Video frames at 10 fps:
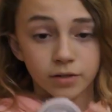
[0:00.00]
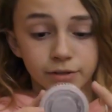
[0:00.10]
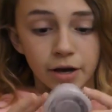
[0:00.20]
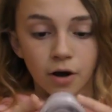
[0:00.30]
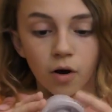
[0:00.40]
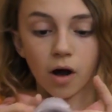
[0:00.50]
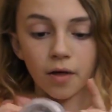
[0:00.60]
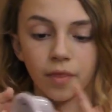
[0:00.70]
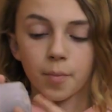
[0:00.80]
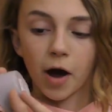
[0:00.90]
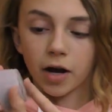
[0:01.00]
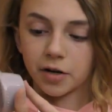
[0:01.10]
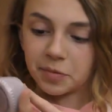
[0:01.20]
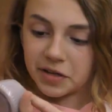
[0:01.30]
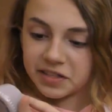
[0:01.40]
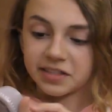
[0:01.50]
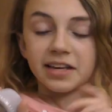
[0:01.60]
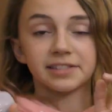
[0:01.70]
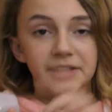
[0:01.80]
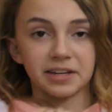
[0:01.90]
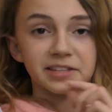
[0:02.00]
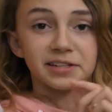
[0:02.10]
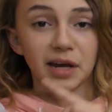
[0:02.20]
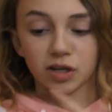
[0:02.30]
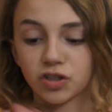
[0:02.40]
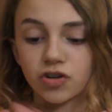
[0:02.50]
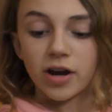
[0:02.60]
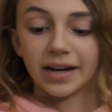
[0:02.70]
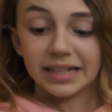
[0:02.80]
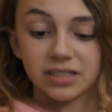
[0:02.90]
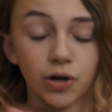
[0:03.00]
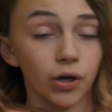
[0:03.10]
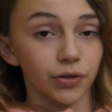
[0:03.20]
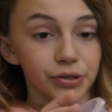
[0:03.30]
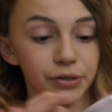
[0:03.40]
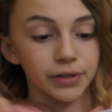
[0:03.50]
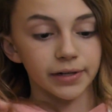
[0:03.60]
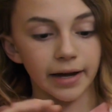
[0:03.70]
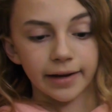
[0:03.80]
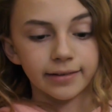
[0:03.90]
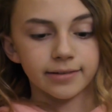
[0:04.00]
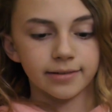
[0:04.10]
So on the bottom it says it is an extra and it's called Good Night.